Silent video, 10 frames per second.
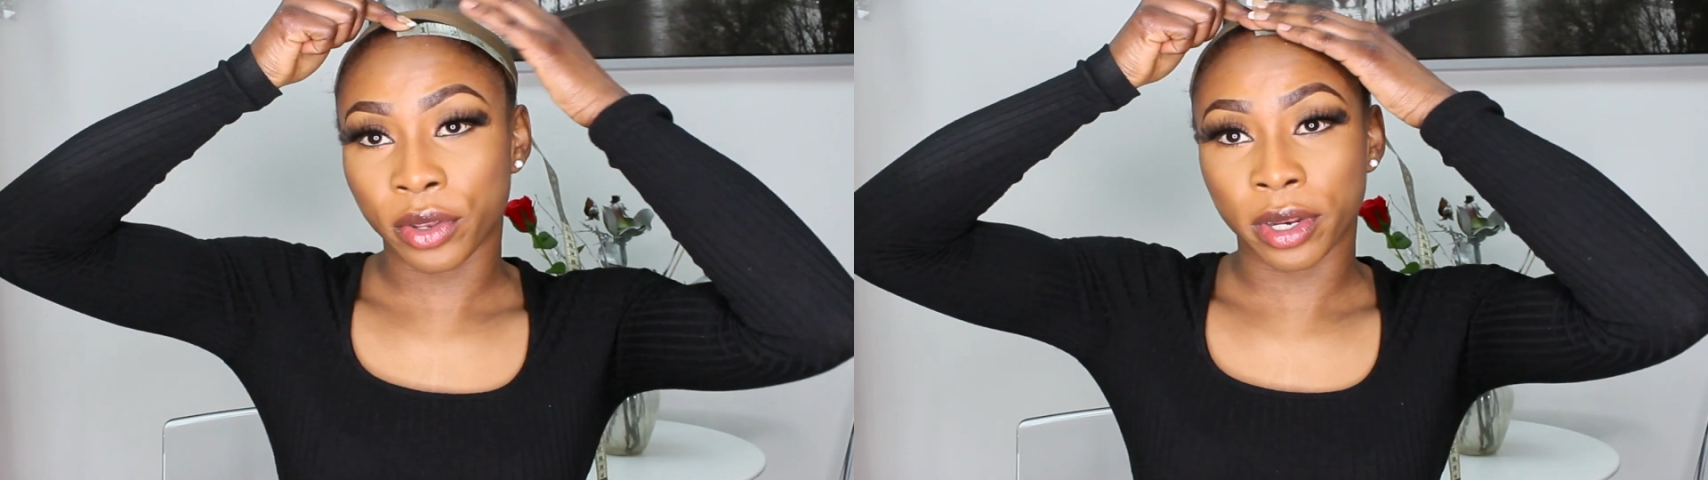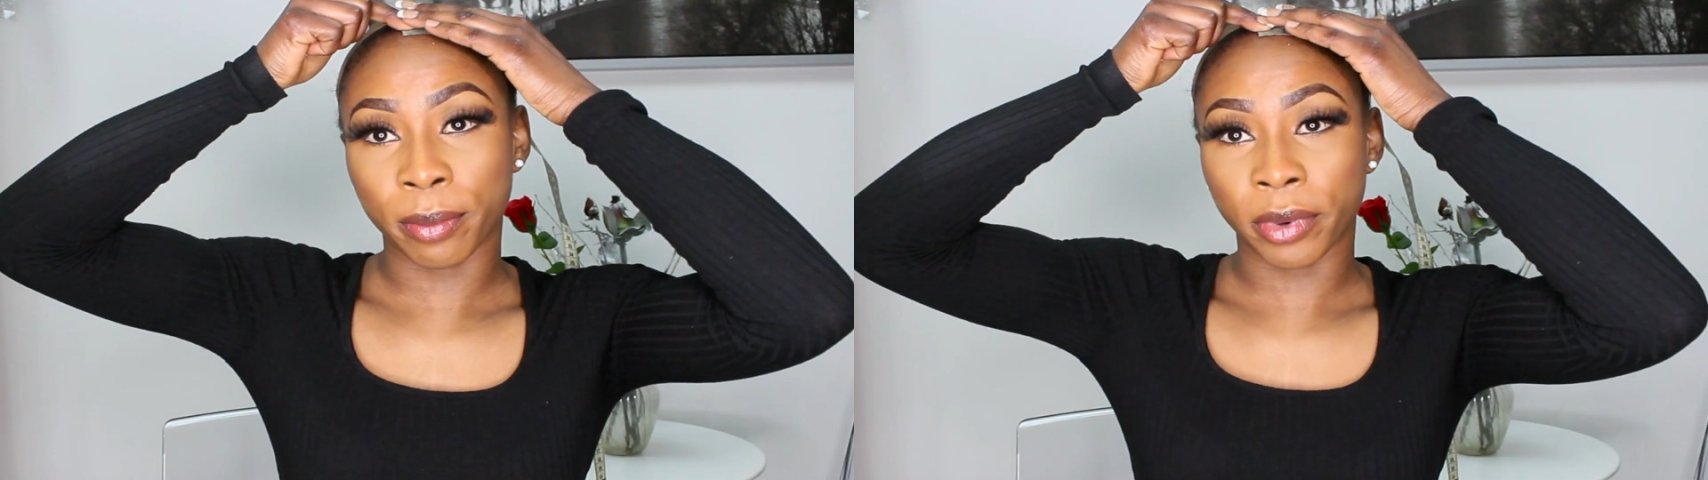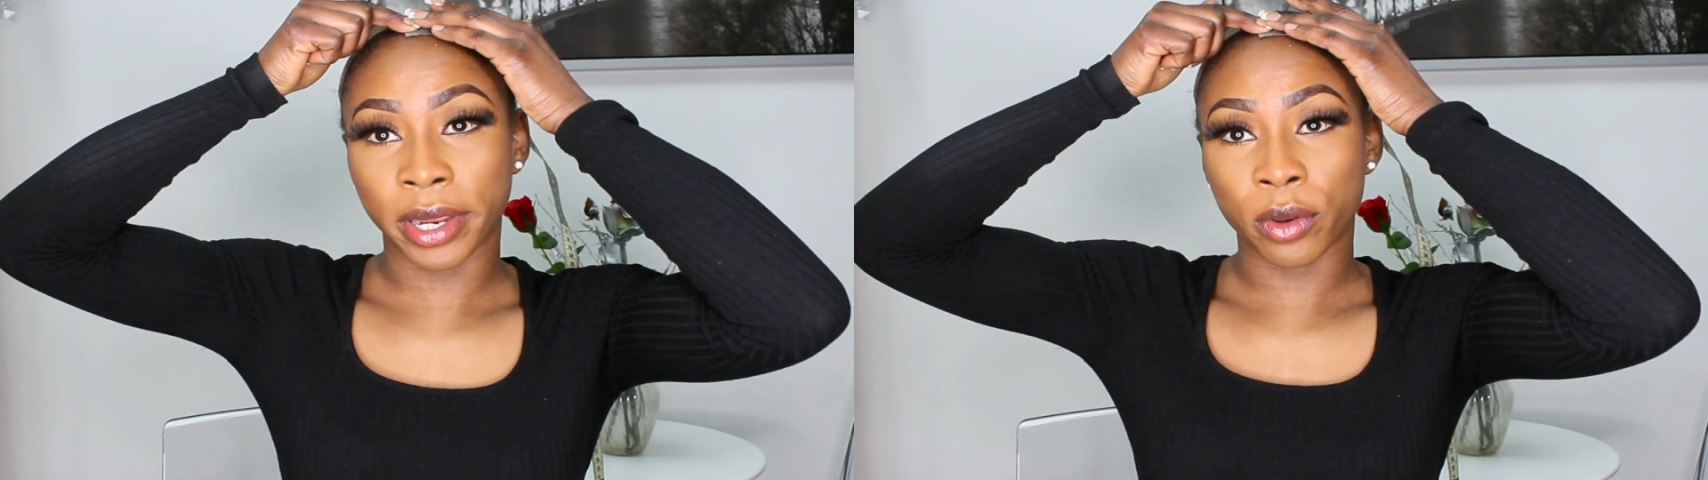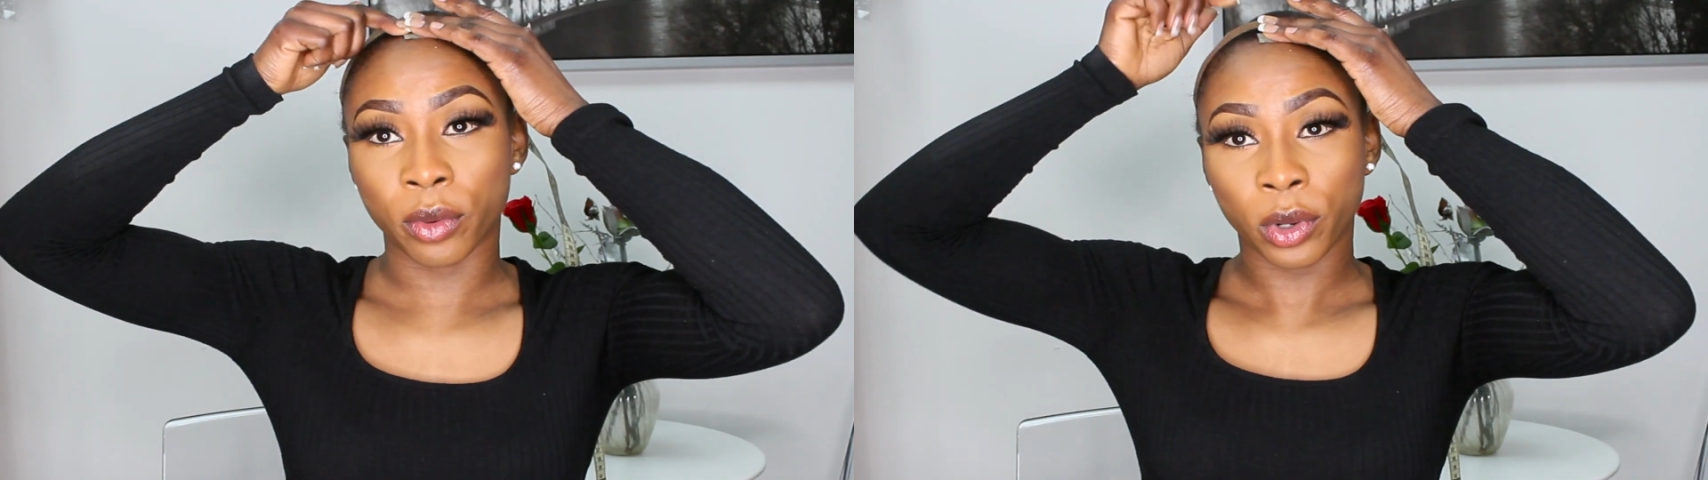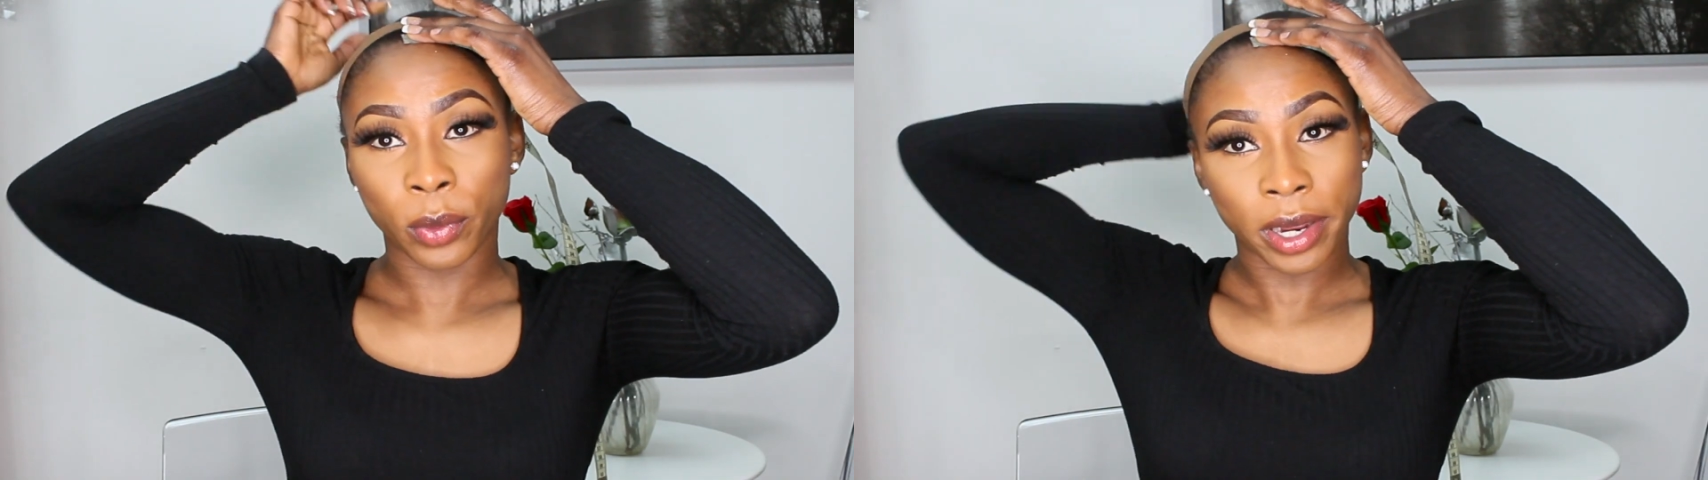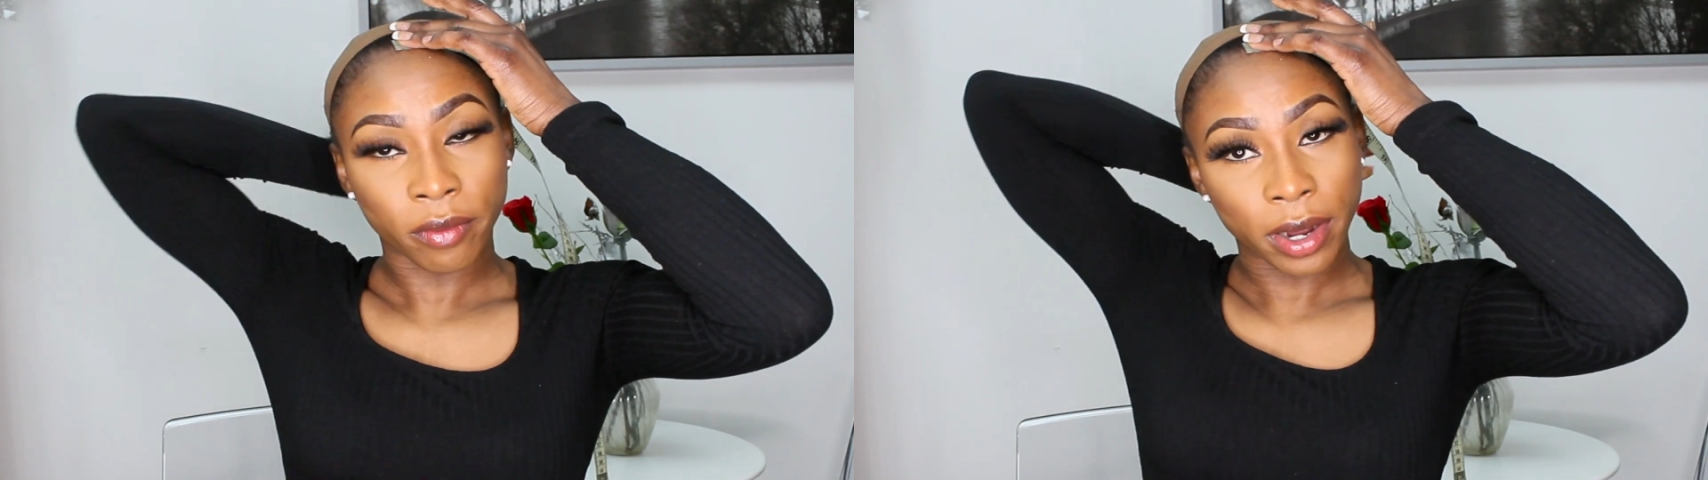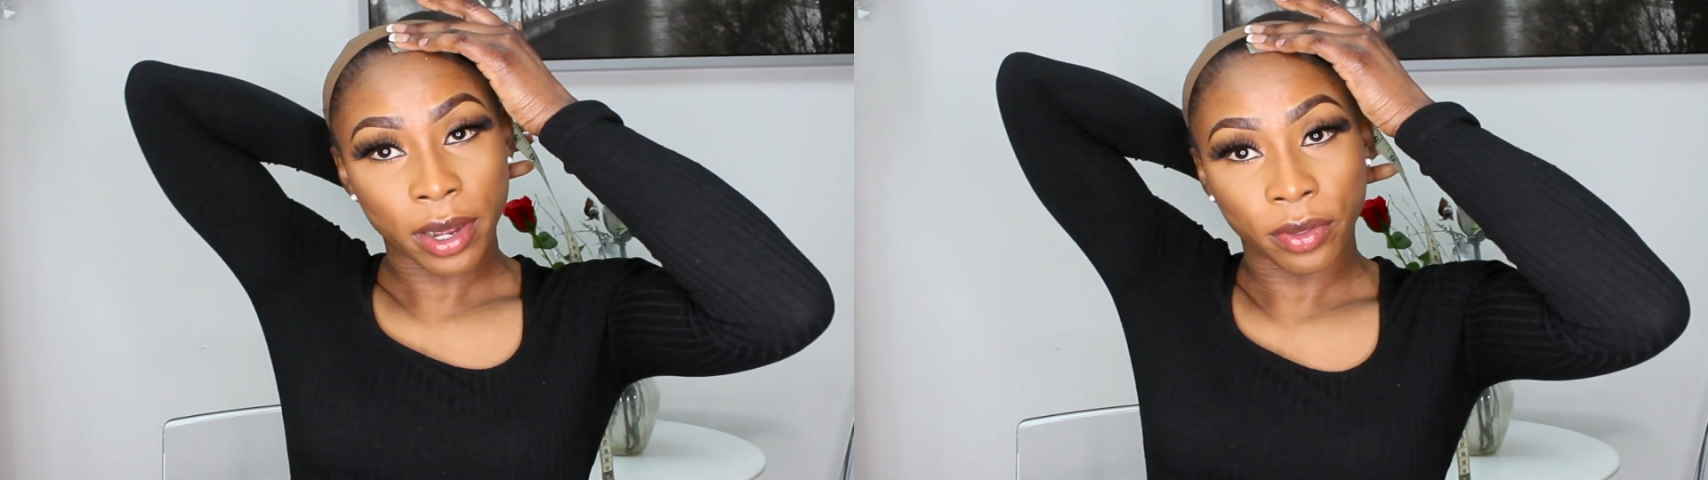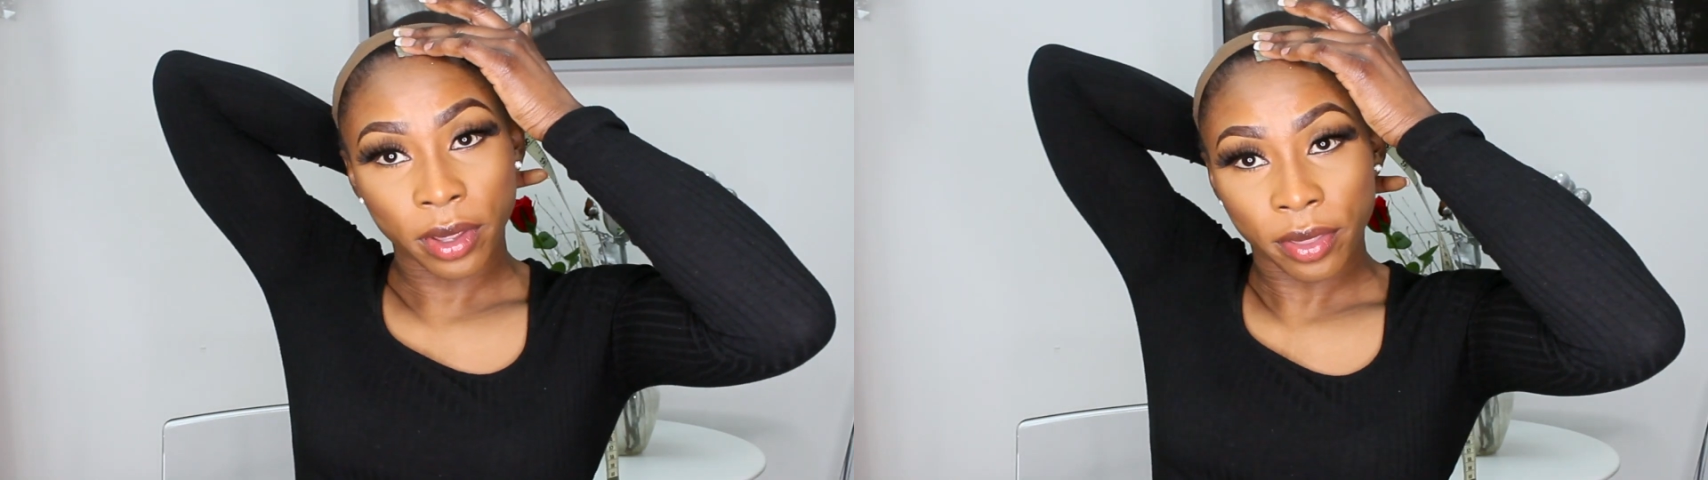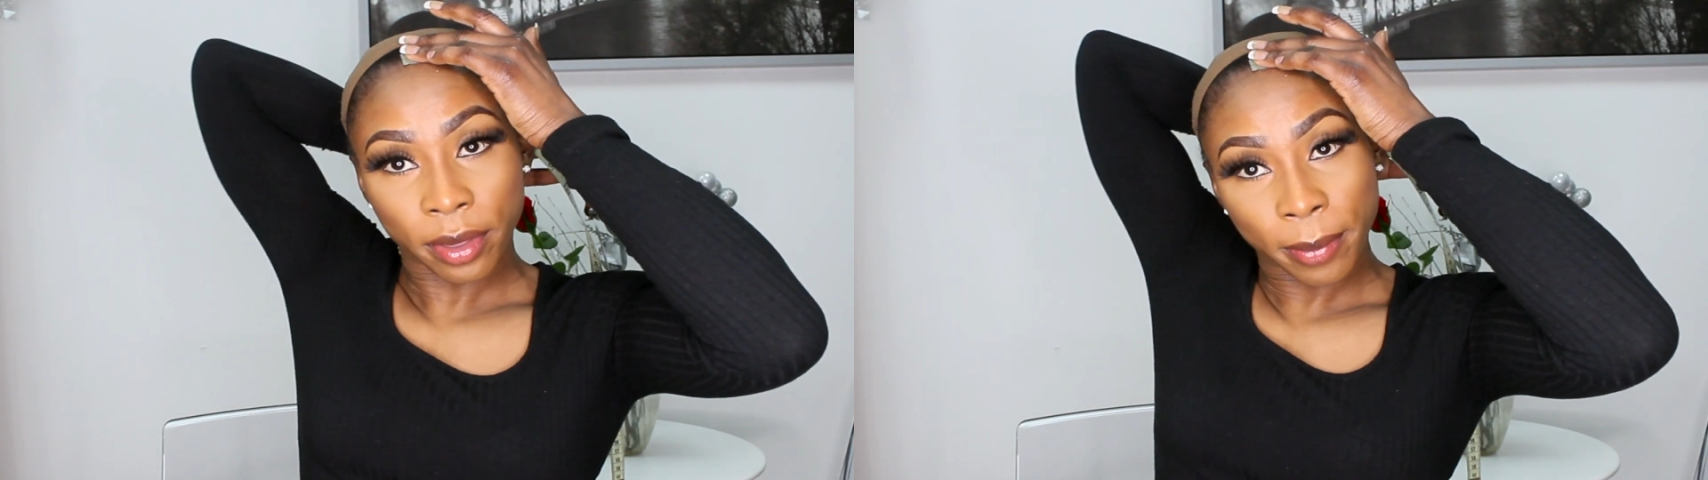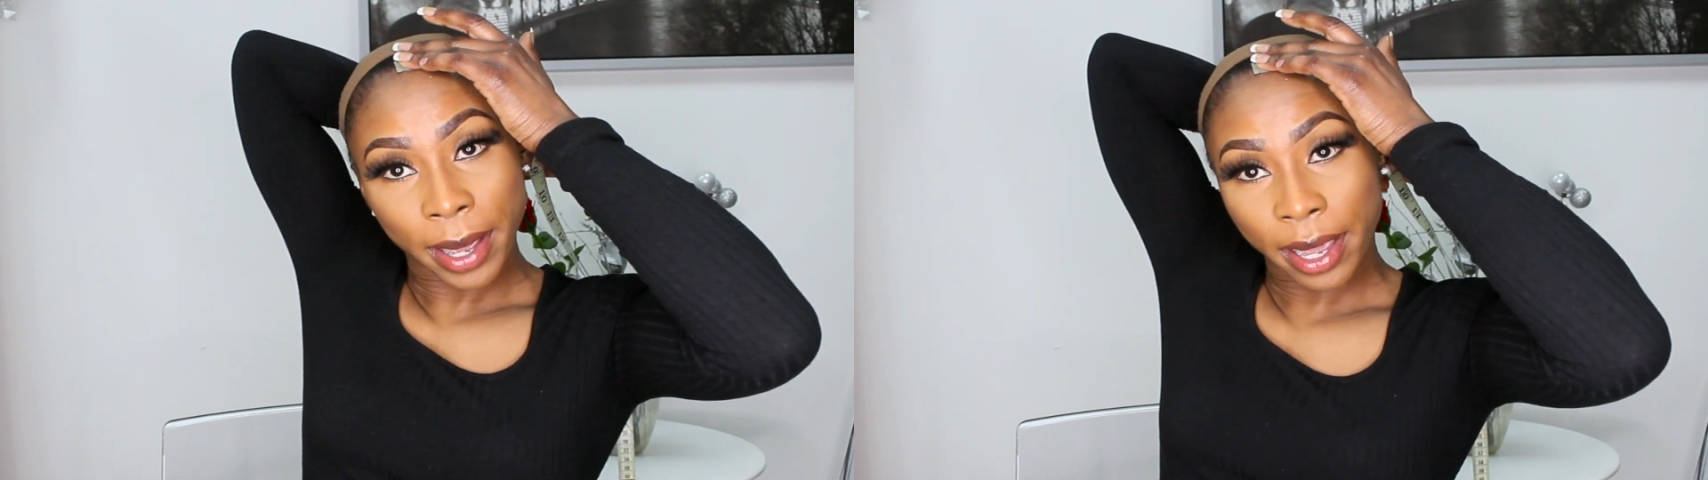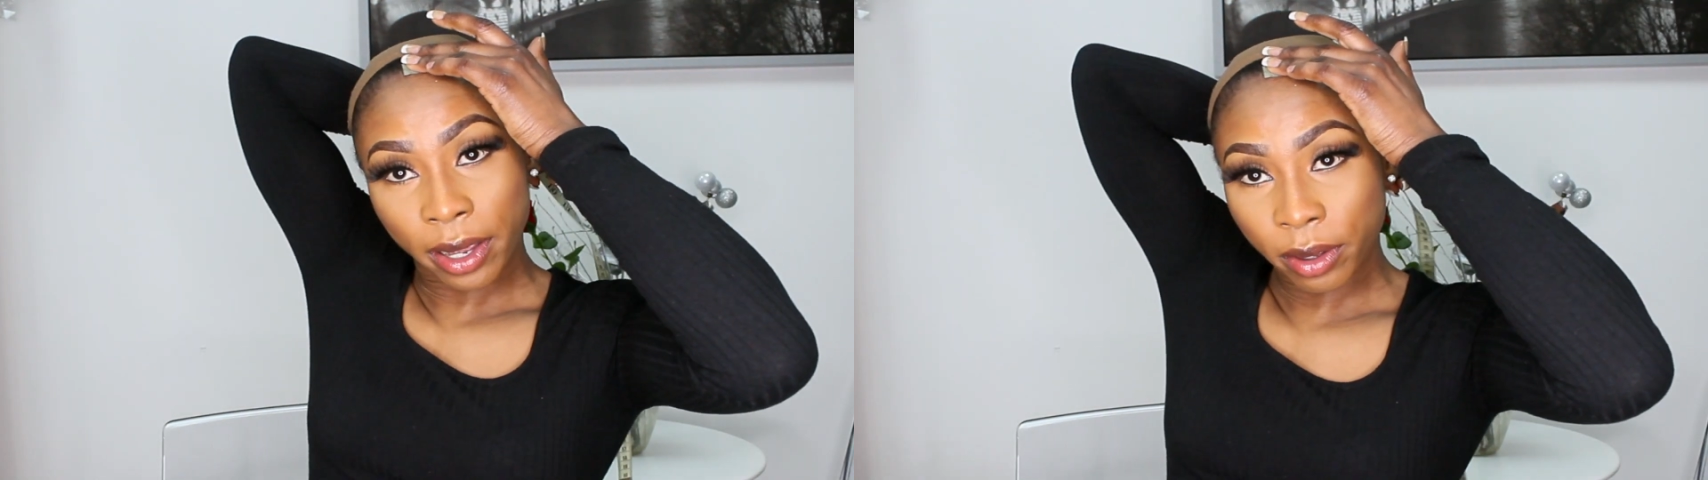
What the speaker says: you're going to bring it all the way around the back.